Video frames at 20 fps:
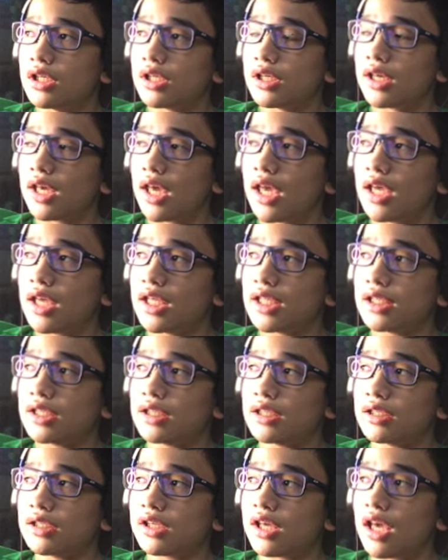
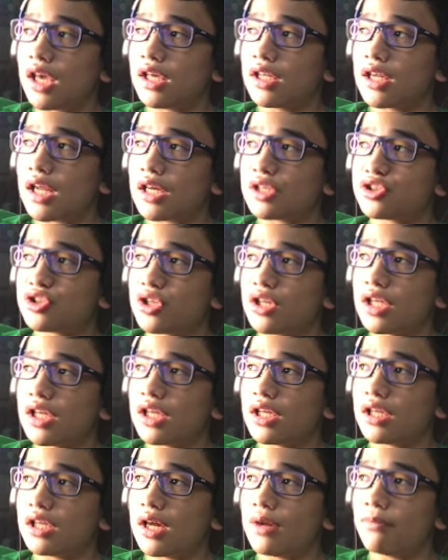Cain
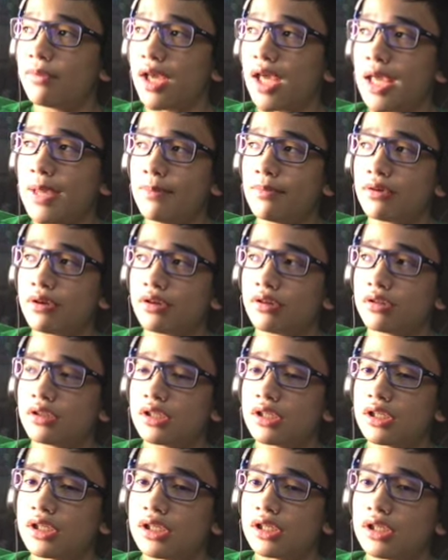actually, Abel
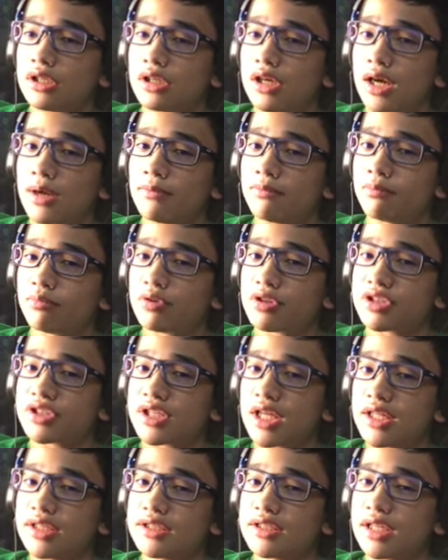
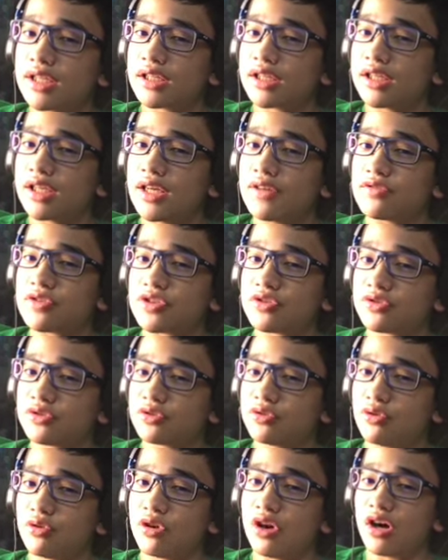presented gifts
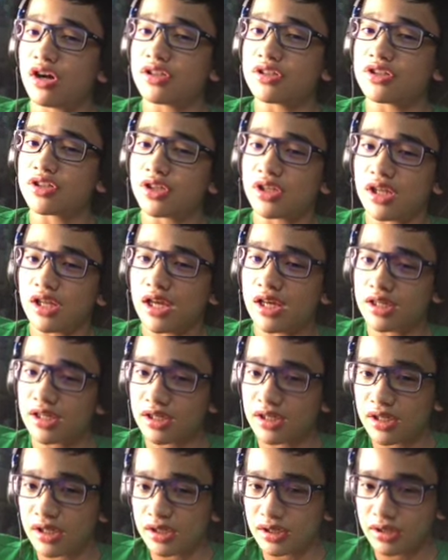to God, like
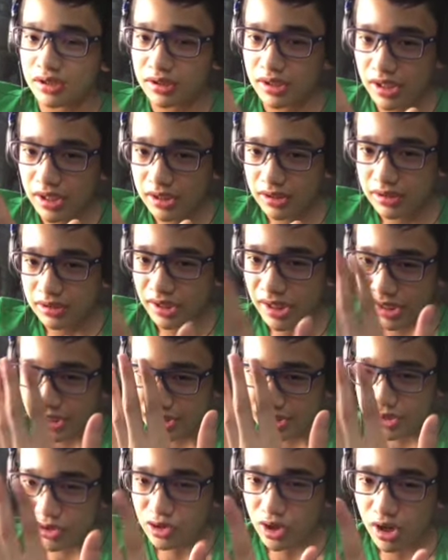
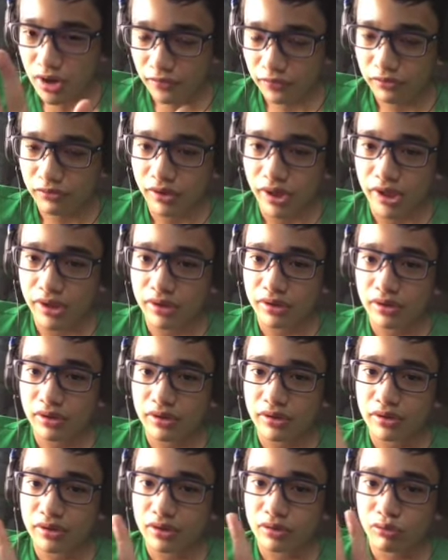this offering
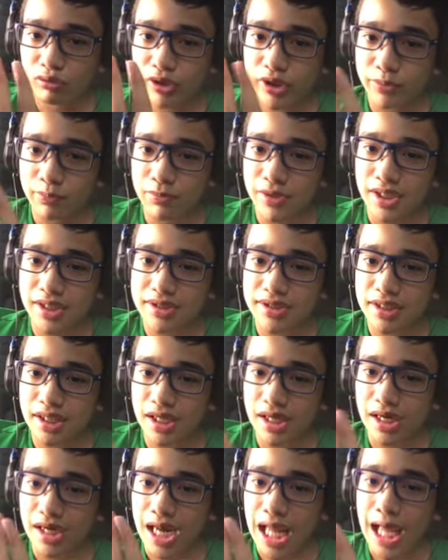with meat
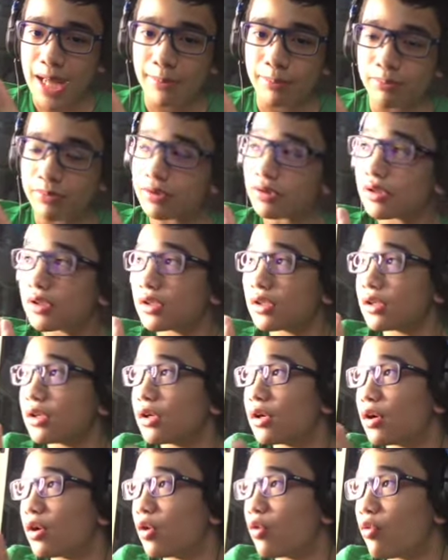and lamb,
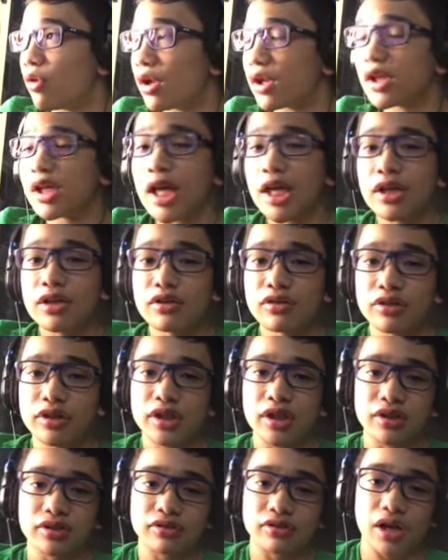while Cain, on
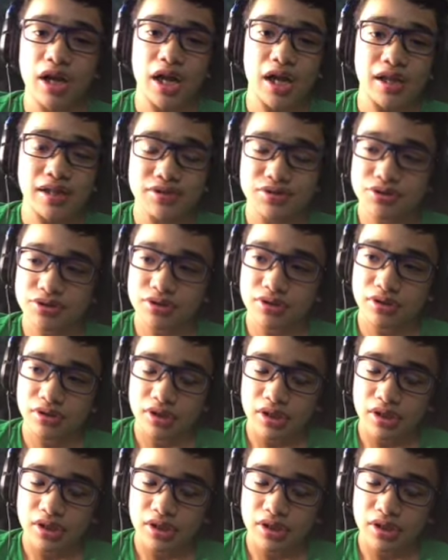the other hand,